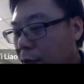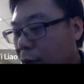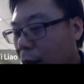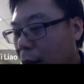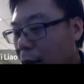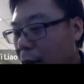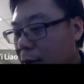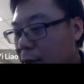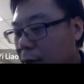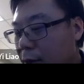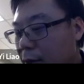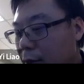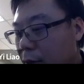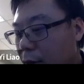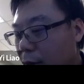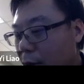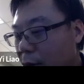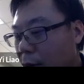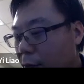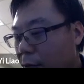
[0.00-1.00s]
five,
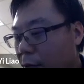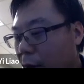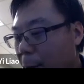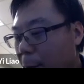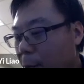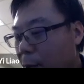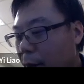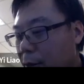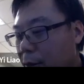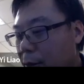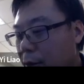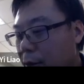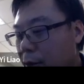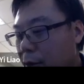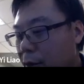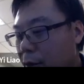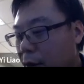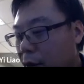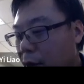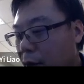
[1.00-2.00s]
two
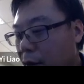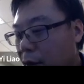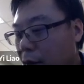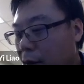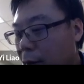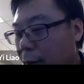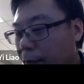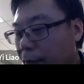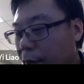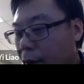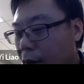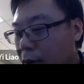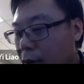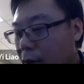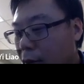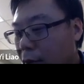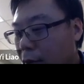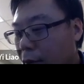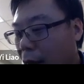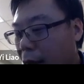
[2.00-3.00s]
vibration here.
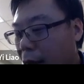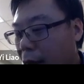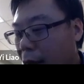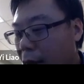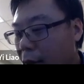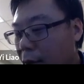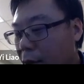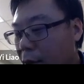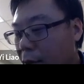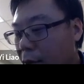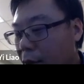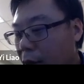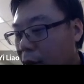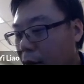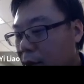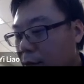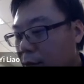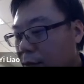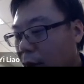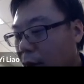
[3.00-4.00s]
So I can do
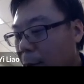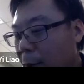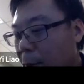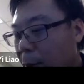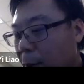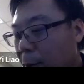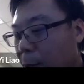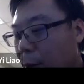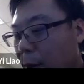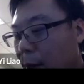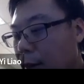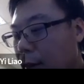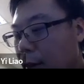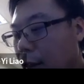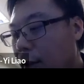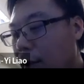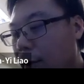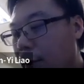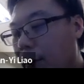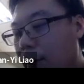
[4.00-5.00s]
this fiber
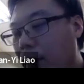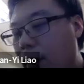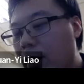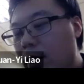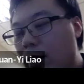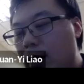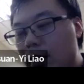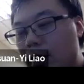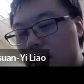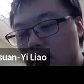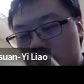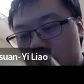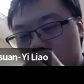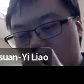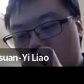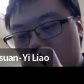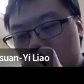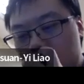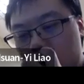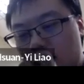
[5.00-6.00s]
product. And this,
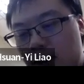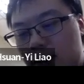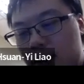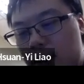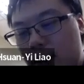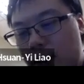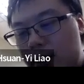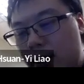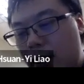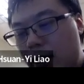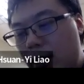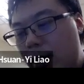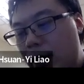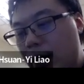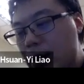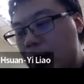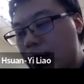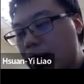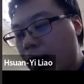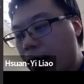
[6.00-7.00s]
this exists in
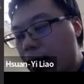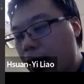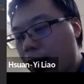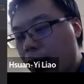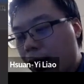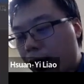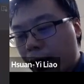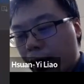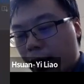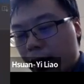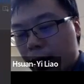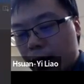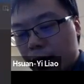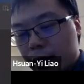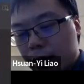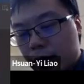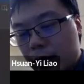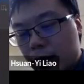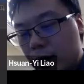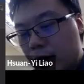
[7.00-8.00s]
this category. And
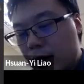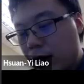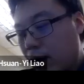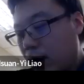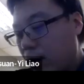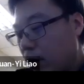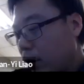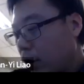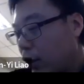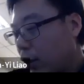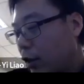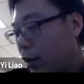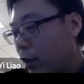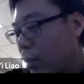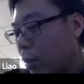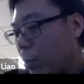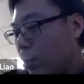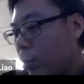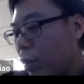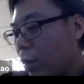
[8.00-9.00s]
this is uh,
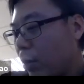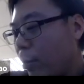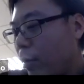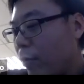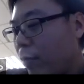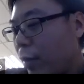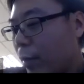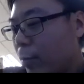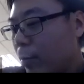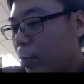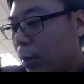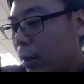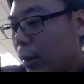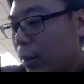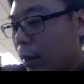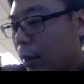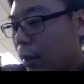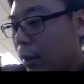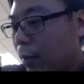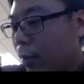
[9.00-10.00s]
homotopy fiber
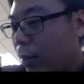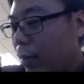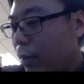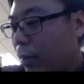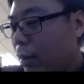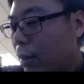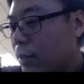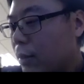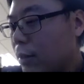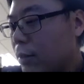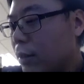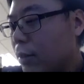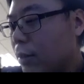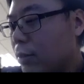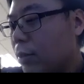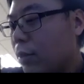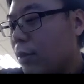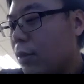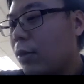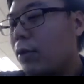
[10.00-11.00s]
product. This is a
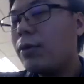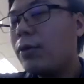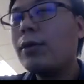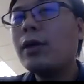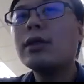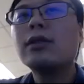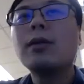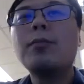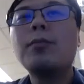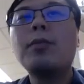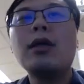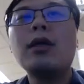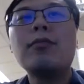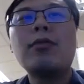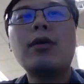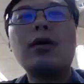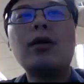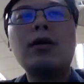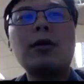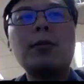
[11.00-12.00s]
general recipe
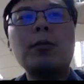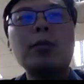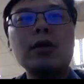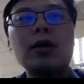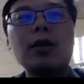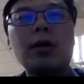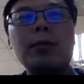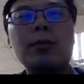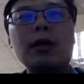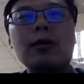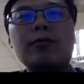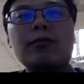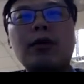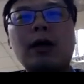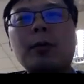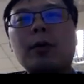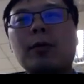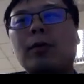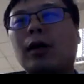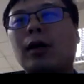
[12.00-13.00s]
for homotopy
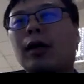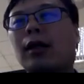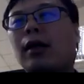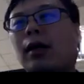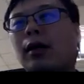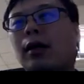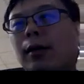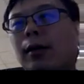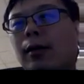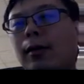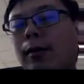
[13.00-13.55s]
fiber product.